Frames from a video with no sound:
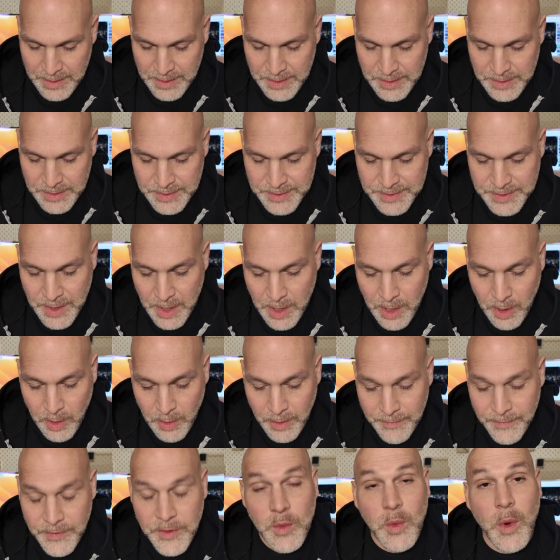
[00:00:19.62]
So
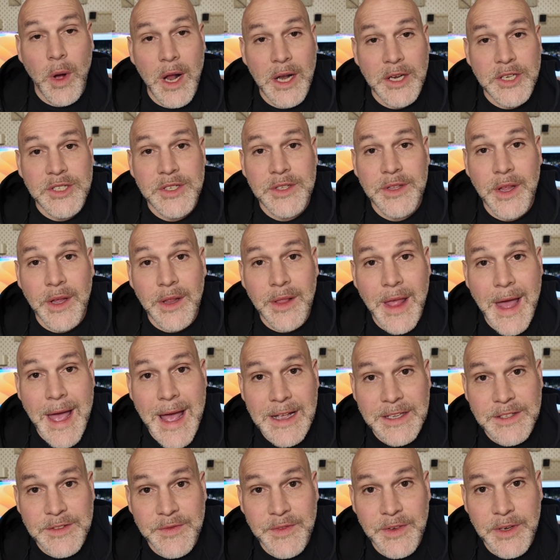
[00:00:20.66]
if you watched the
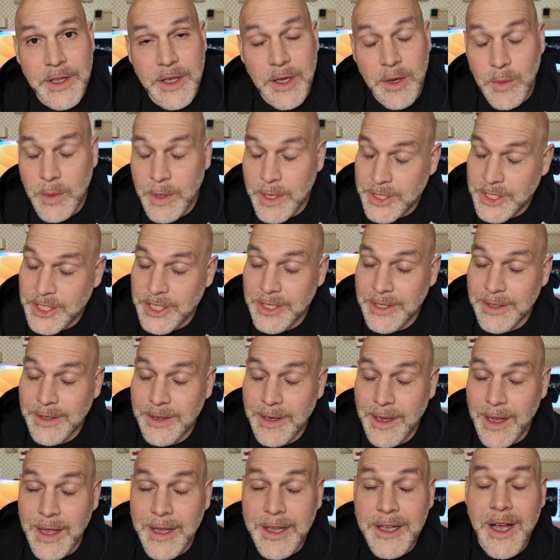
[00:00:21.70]
last video, which
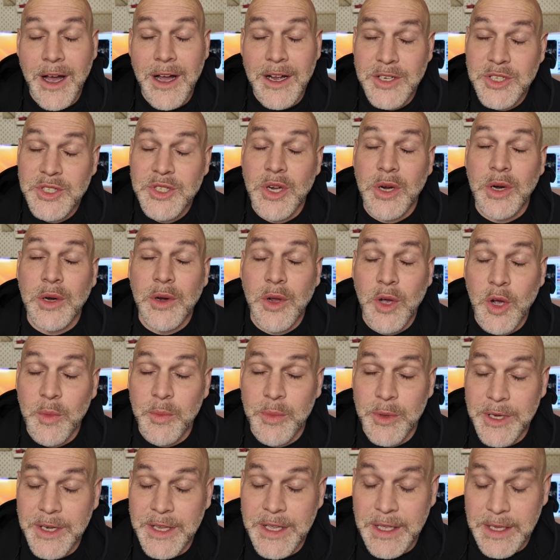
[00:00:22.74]
I gosh darn hope
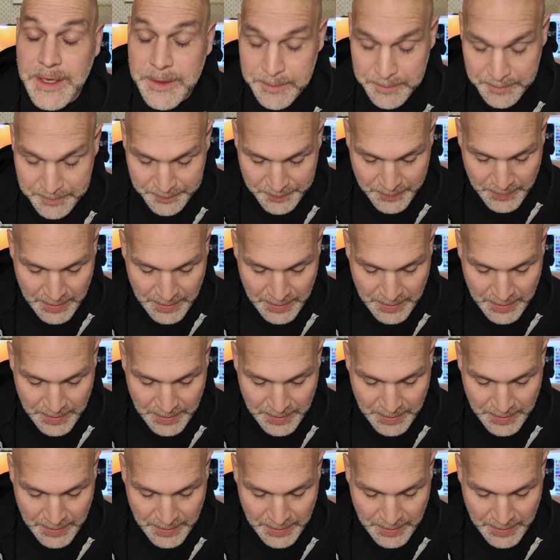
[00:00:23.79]
you did,